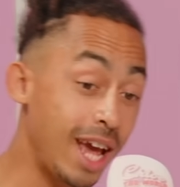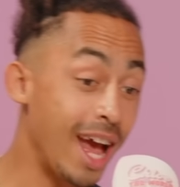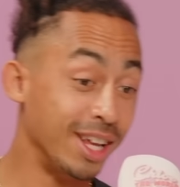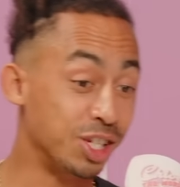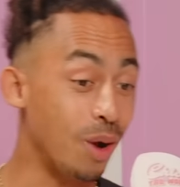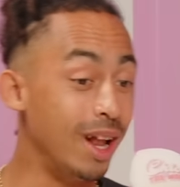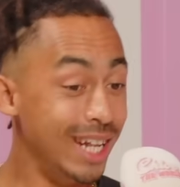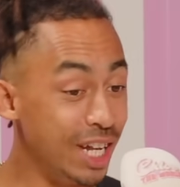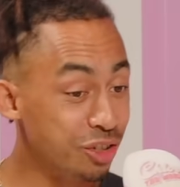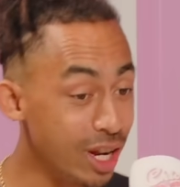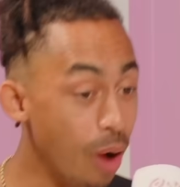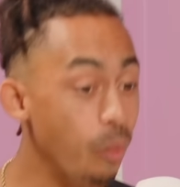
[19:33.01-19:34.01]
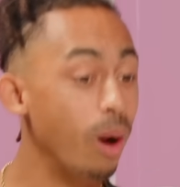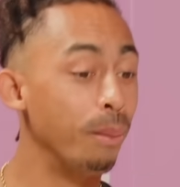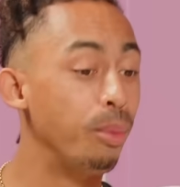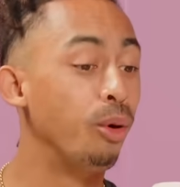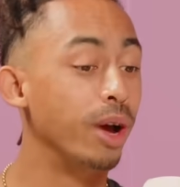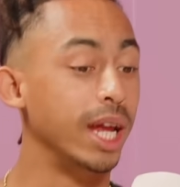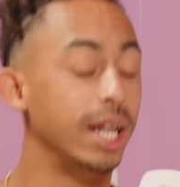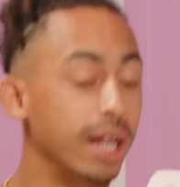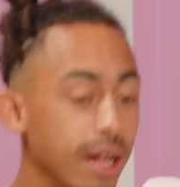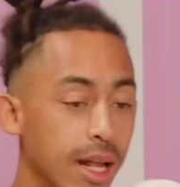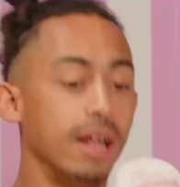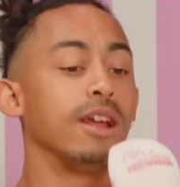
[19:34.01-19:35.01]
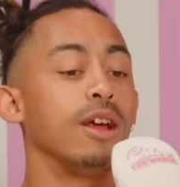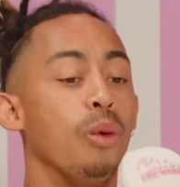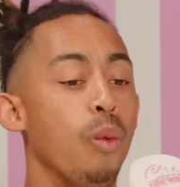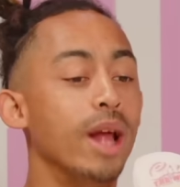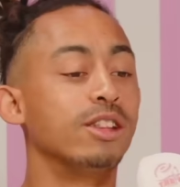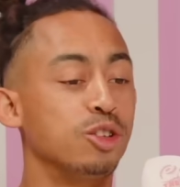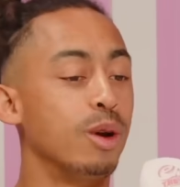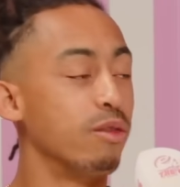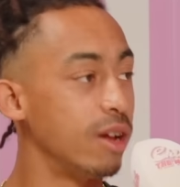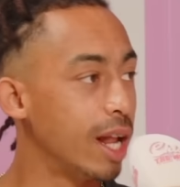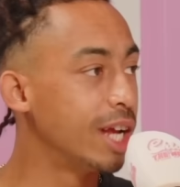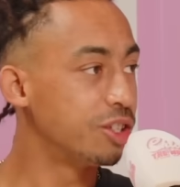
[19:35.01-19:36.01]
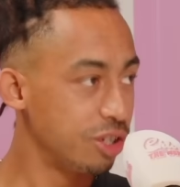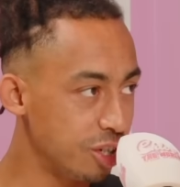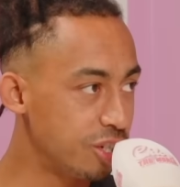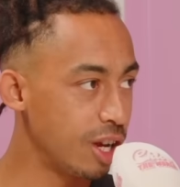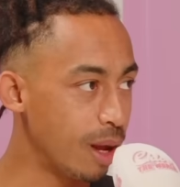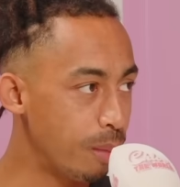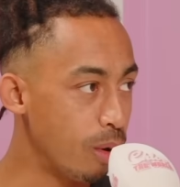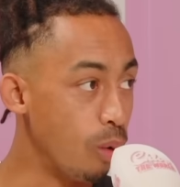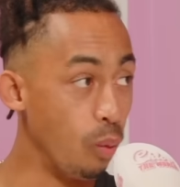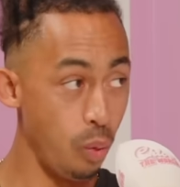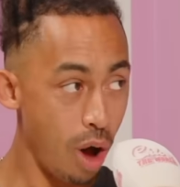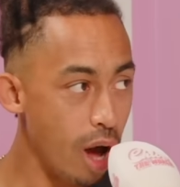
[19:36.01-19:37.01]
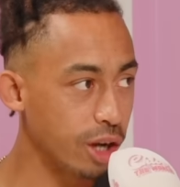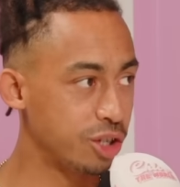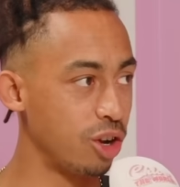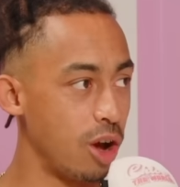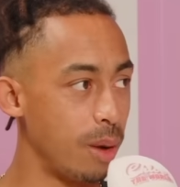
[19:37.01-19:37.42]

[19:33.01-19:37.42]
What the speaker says: so I literally at one point went to a relationship workshop.